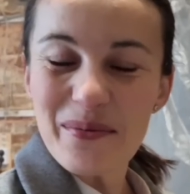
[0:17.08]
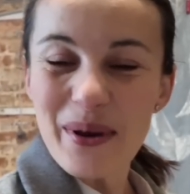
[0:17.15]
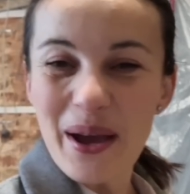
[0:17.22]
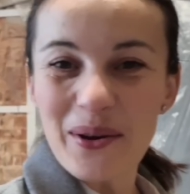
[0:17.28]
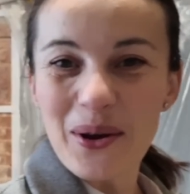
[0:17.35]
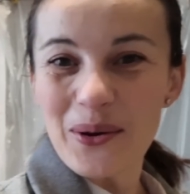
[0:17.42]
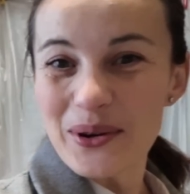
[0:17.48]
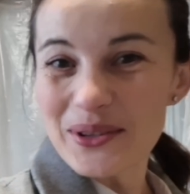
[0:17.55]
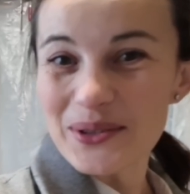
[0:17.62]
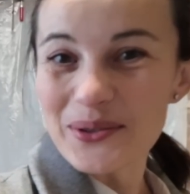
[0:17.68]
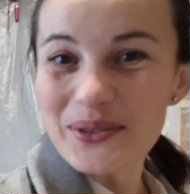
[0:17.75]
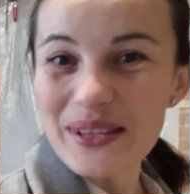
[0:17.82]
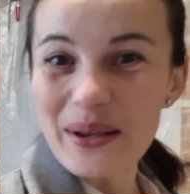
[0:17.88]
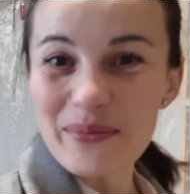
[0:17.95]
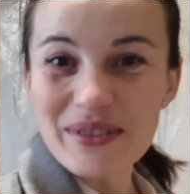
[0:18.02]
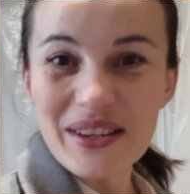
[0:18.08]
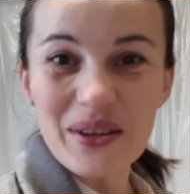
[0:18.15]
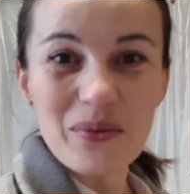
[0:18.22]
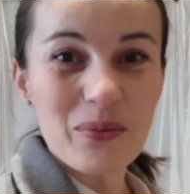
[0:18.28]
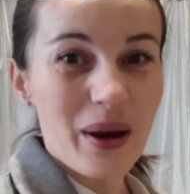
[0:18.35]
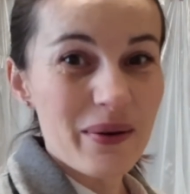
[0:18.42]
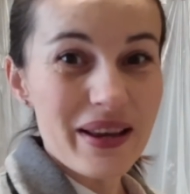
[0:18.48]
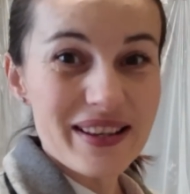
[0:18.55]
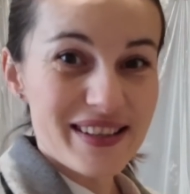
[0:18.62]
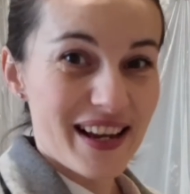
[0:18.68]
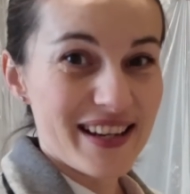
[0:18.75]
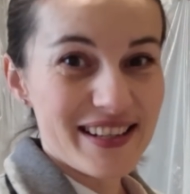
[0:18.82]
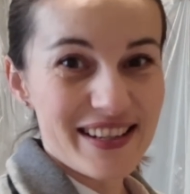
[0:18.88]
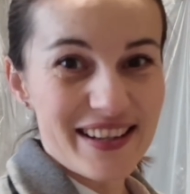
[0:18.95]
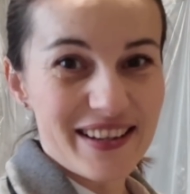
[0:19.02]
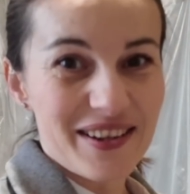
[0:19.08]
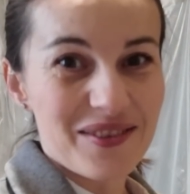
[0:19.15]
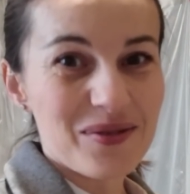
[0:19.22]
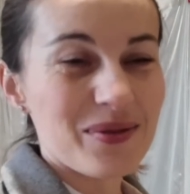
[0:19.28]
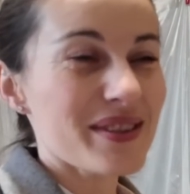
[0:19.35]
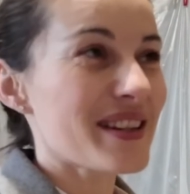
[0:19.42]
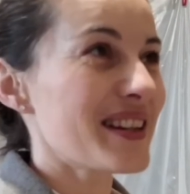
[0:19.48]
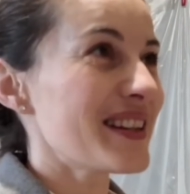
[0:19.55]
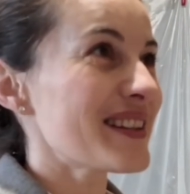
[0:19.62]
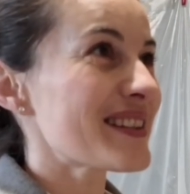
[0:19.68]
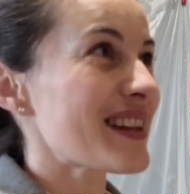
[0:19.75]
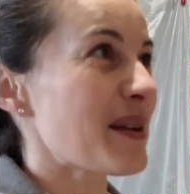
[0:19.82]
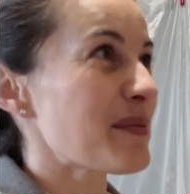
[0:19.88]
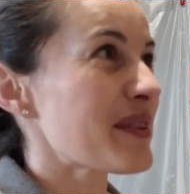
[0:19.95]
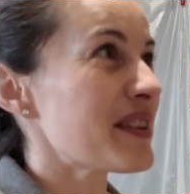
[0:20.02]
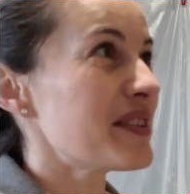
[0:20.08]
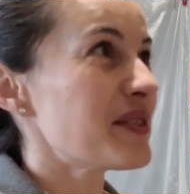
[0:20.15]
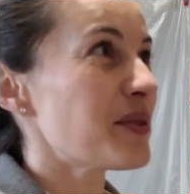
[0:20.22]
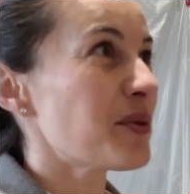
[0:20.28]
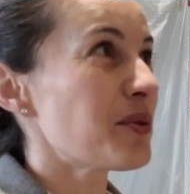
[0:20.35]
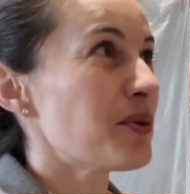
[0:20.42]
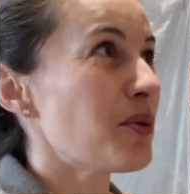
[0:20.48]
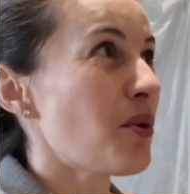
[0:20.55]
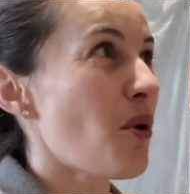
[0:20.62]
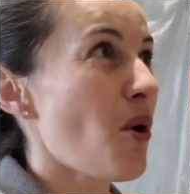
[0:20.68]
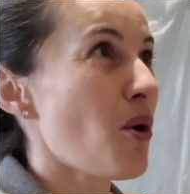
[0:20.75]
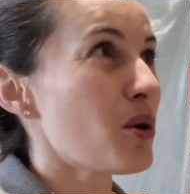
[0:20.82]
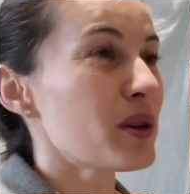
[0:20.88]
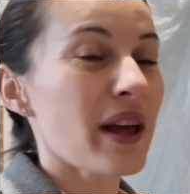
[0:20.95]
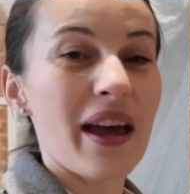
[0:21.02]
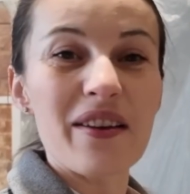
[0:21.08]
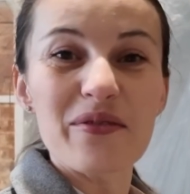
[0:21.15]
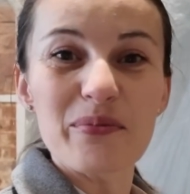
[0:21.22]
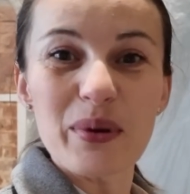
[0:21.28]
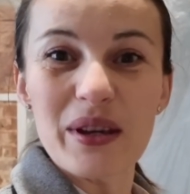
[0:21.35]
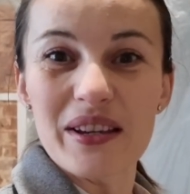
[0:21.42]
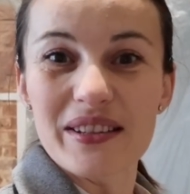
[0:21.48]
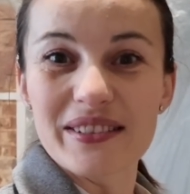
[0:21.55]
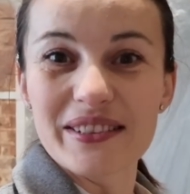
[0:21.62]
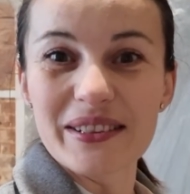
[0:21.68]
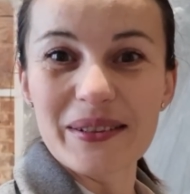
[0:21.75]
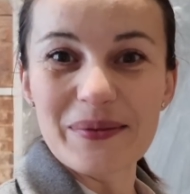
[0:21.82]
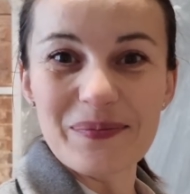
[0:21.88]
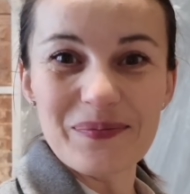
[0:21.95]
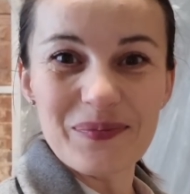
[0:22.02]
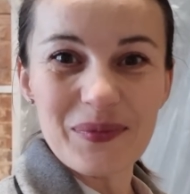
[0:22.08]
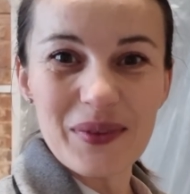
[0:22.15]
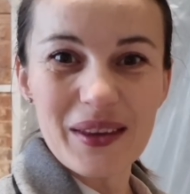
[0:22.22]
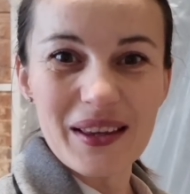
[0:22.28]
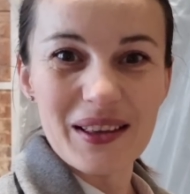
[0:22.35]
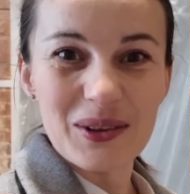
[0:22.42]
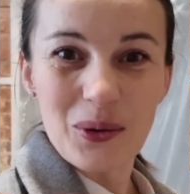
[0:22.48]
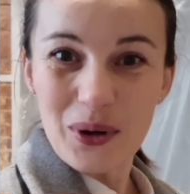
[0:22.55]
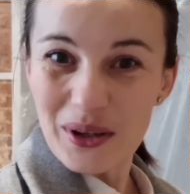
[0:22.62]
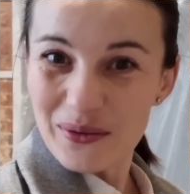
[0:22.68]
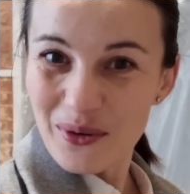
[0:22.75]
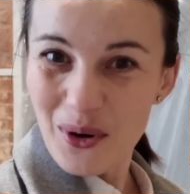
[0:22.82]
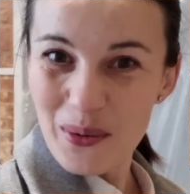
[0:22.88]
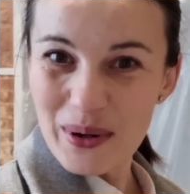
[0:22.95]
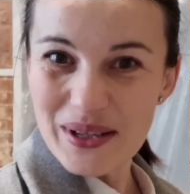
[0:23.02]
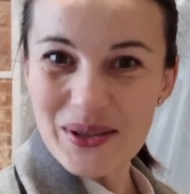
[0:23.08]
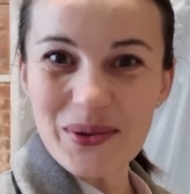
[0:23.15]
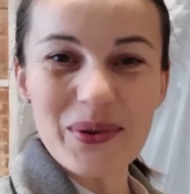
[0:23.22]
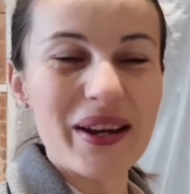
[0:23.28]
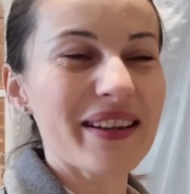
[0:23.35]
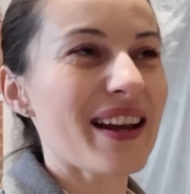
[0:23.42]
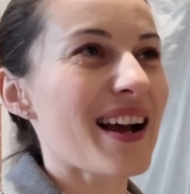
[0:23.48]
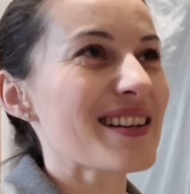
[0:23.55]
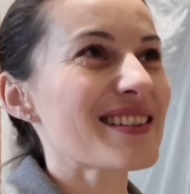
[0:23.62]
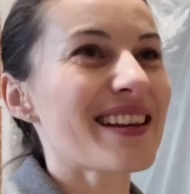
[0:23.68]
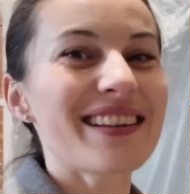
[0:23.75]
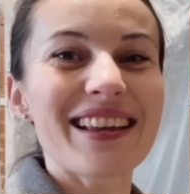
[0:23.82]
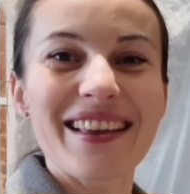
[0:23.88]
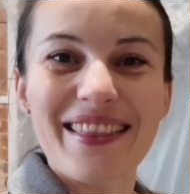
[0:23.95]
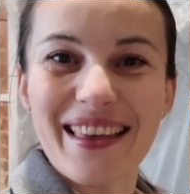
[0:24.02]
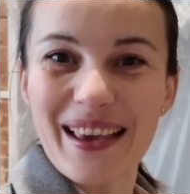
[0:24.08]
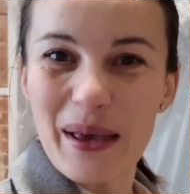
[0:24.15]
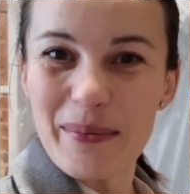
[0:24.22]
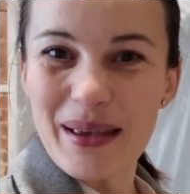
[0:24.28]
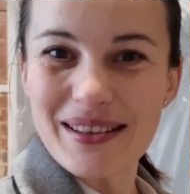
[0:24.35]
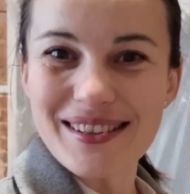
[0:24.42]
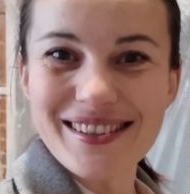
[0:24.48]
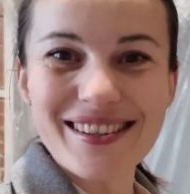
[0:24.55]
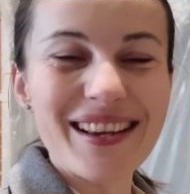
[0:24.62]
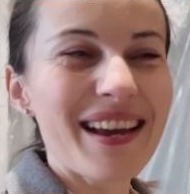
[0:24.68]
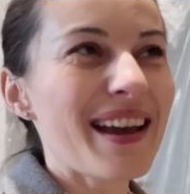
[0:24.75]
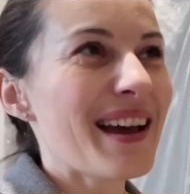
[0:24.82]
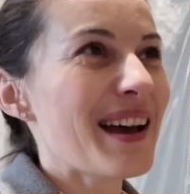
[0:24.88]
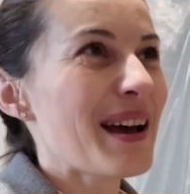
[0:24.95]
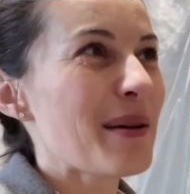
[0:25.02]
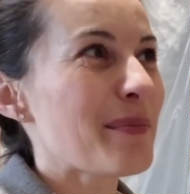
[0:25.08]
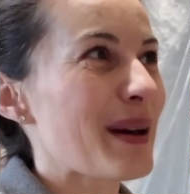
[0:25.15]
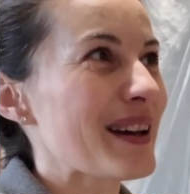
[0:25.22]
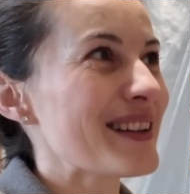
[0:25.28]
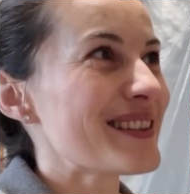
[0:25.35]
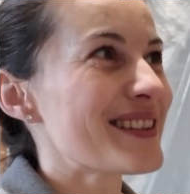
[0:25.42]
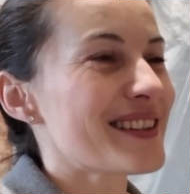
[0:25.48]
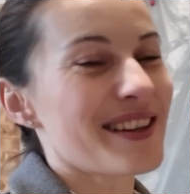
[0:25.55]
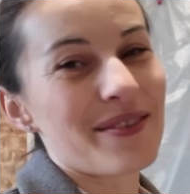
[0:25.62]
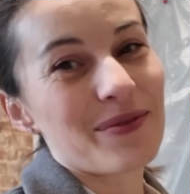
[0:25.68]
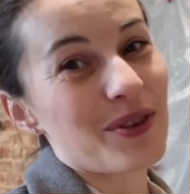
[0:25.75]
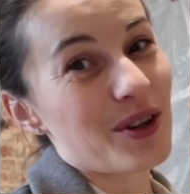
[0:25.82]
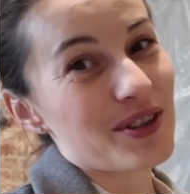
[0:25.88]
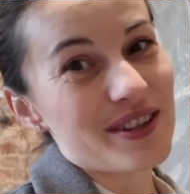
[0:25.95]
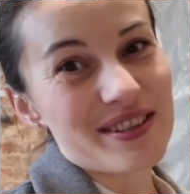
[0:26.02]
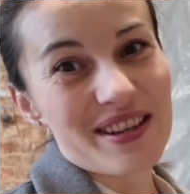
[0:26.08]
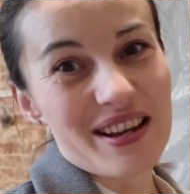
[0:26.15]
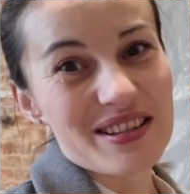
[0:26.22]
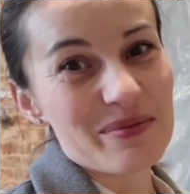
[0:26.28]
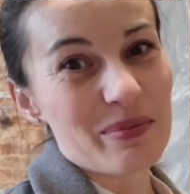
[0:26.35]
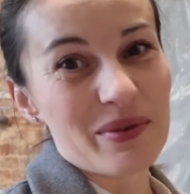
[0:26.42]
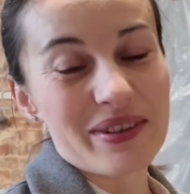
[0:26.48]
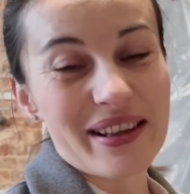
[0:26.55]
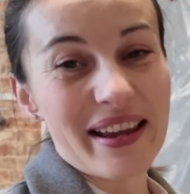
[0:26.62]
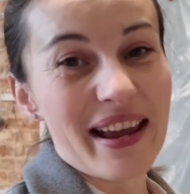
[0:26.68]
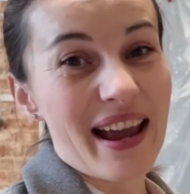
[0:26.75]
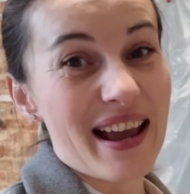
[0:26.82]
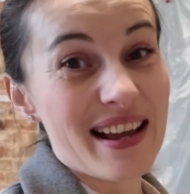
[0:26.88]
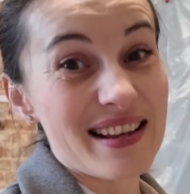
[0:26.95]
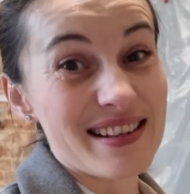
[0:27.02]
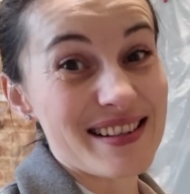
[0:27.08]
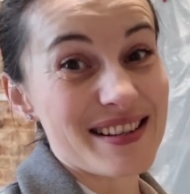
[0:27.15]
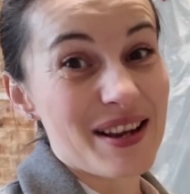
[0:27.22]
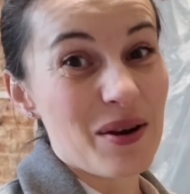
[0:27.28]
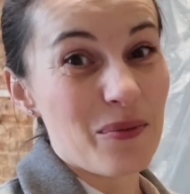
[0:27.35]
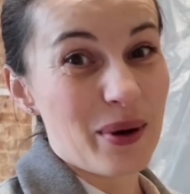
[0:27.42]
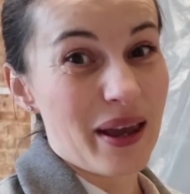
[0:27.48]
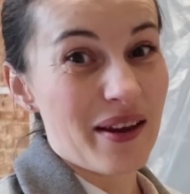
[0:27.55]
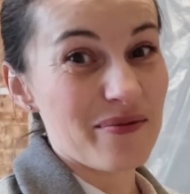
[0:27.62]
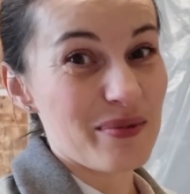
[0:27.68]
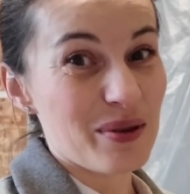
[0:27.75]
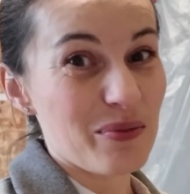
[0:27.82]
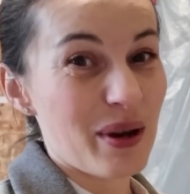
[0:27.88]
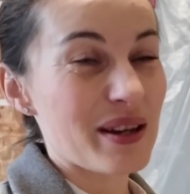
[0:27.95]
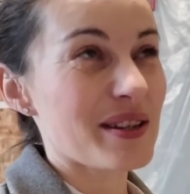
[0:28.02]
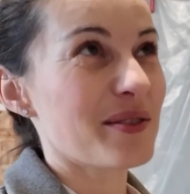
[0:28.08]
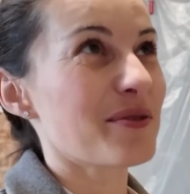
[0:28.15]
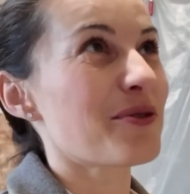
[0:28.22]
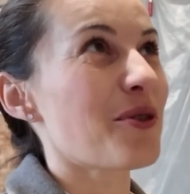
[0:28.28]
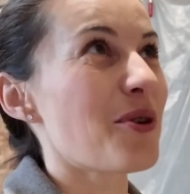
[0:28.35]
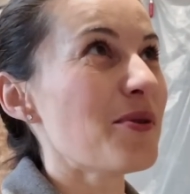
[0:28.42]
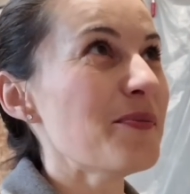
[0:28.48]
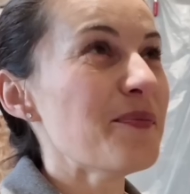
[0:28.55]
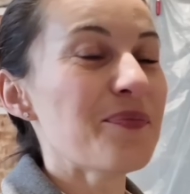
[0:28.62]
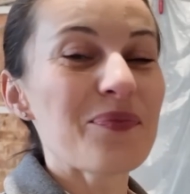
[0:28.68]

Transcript: we are going to do something very exciting and interesting, something you all have been looking forward to and asking in the comments, but not as desperately as we have been waiting for.